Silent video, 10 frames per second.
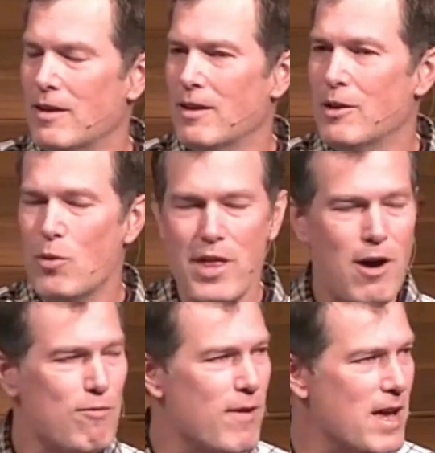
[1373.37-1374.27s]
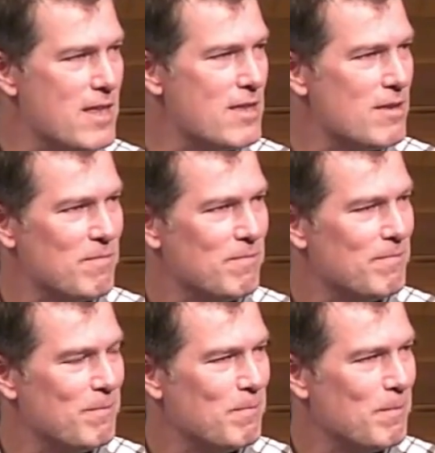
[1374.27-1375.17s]
You know, without faith,
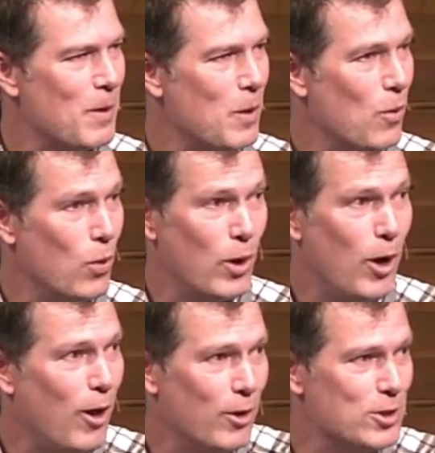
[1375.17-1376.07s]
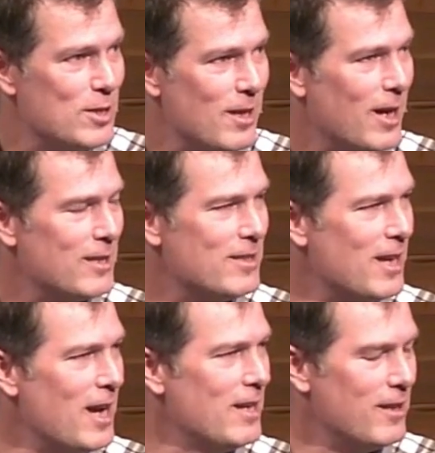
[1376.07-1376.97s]
we're all just like
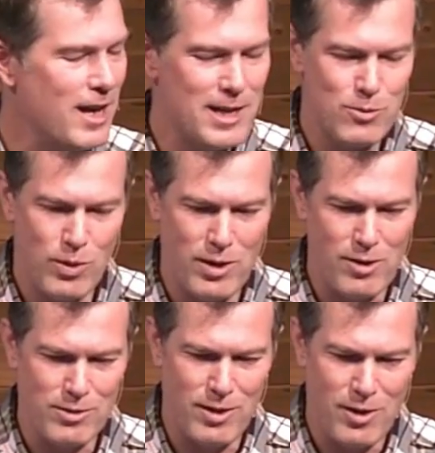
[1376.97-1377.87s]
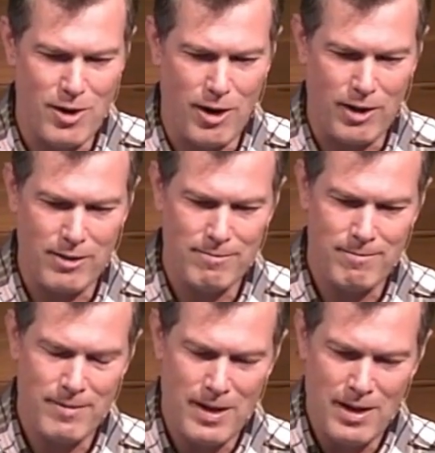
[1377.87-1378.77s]
stained glass windows in the dark.
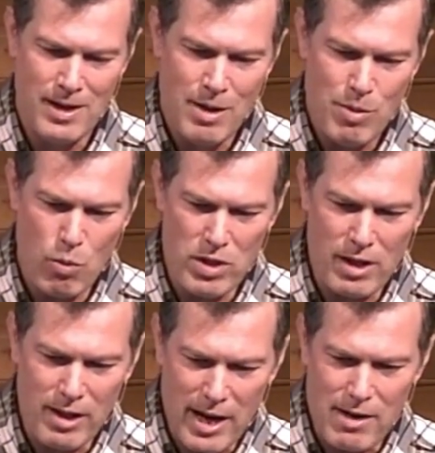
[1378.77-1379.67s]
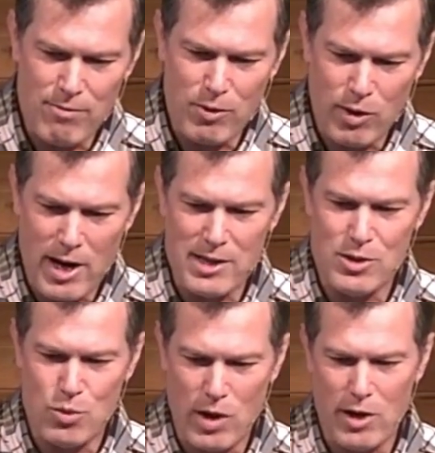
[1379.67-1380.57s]
But when the light of Christ
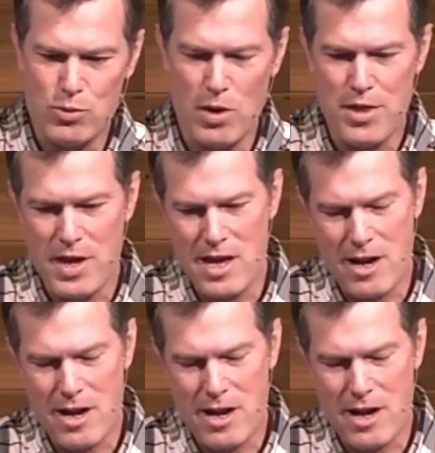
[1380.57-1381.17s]
dwells within,